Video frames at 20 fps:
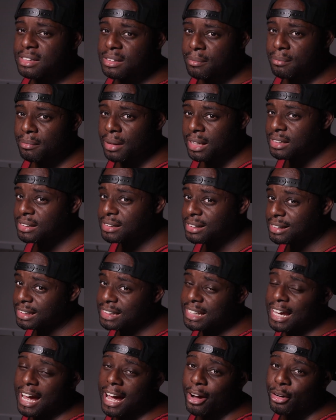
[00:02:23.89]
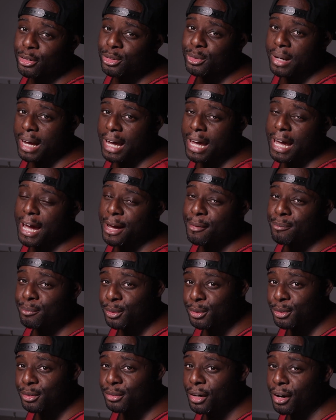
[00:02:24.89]
basically how you add
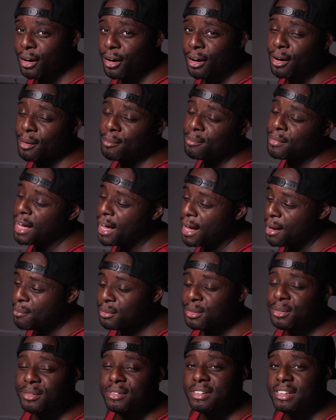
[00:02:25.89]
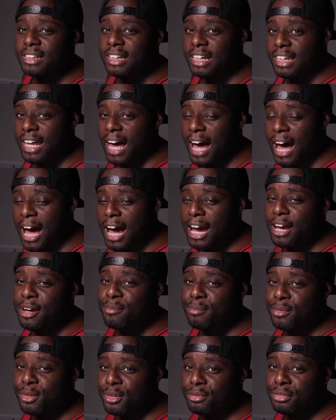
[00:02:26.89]
music in
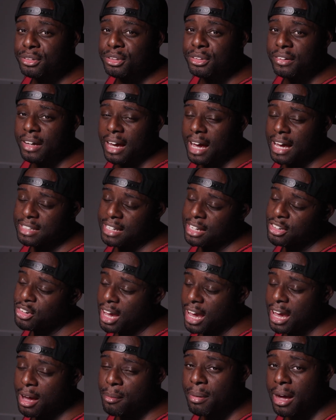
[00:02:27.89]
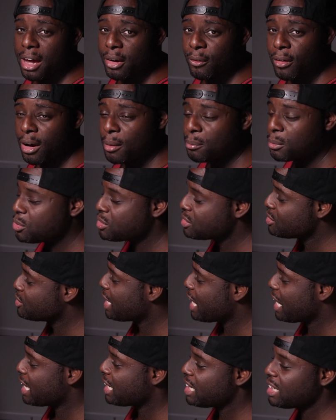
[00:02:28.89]
iMovie, you guys. How you add background music. You
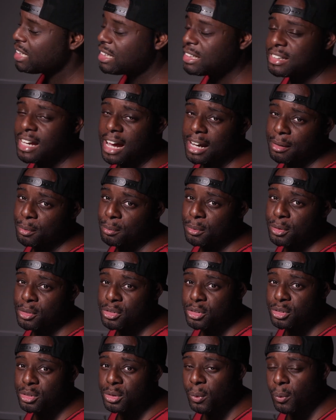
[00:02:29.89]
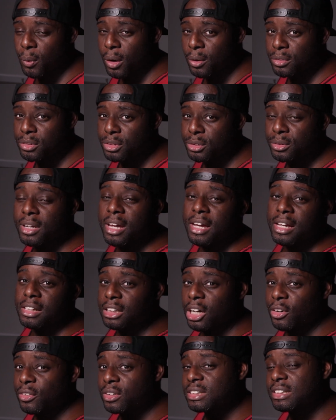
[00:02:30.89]
add any type of music you want to, as
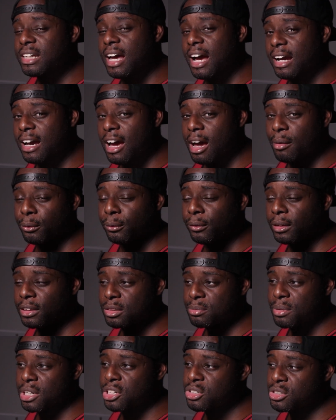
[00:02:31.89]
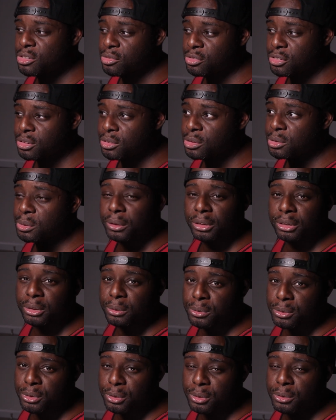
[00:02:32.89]
long as it's not copyrighted, especially if you're doing
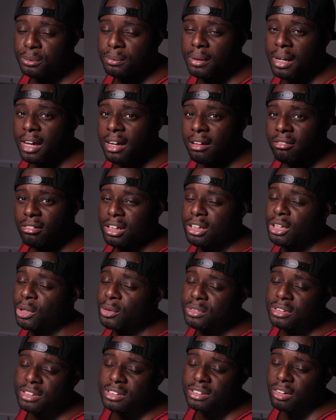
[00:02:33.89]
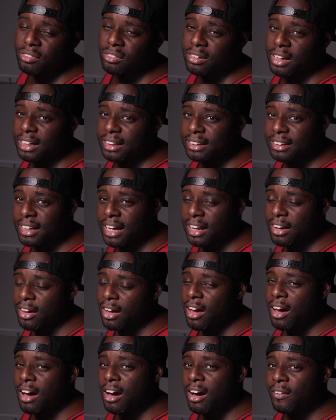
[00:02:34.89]
YouTube videos and stuff like that.
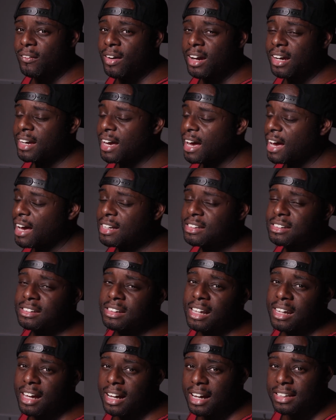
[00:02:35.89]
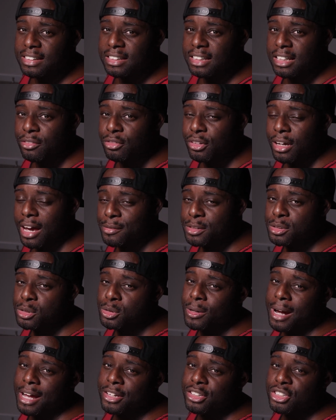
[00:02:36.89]
Alright, guys, like I said, if you haven't
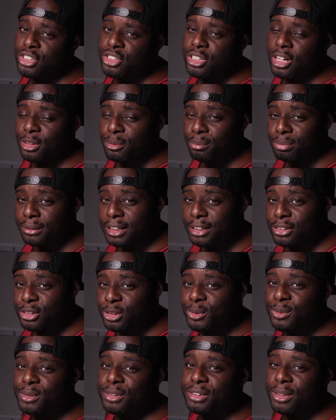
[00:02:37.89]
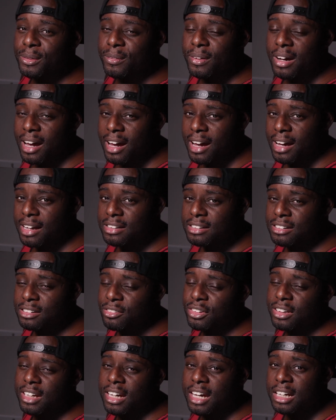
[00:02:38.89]
subscribed to this channel, please do so, guys. And if you
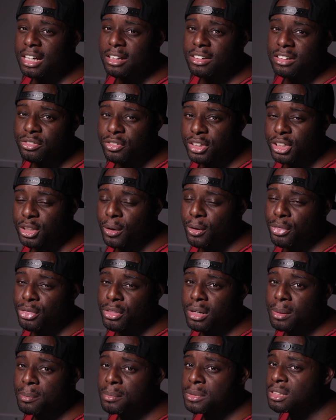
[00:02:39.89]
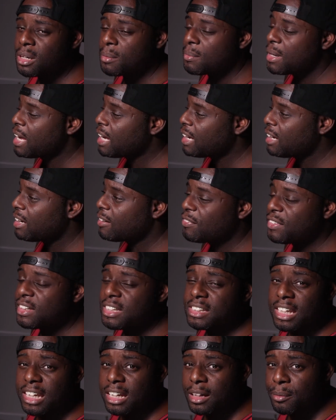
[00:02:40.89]
can't give this video a thumbs up if this
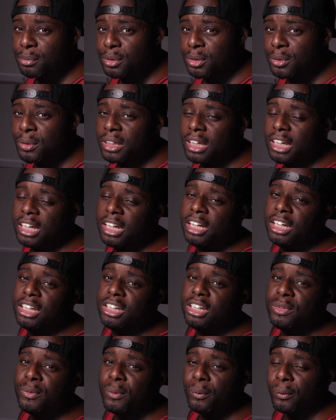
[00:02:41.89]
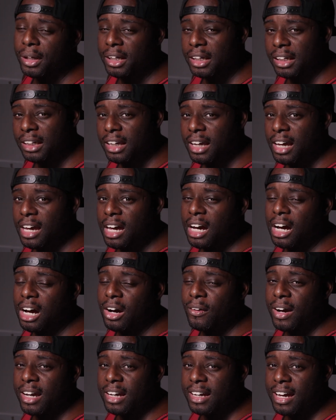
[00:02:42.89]
helped you in any way.
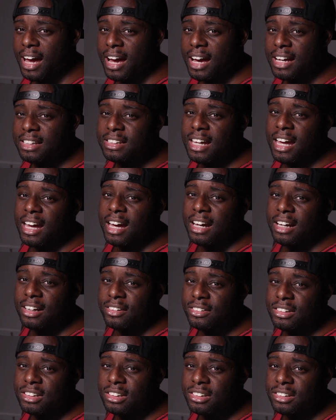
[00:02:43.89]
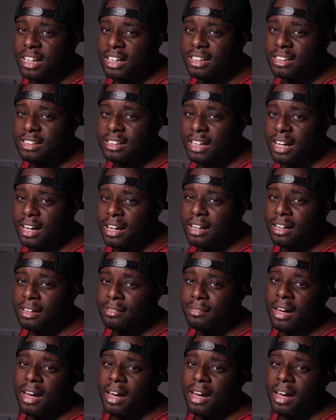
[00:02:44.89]
Alright, guys, until next time,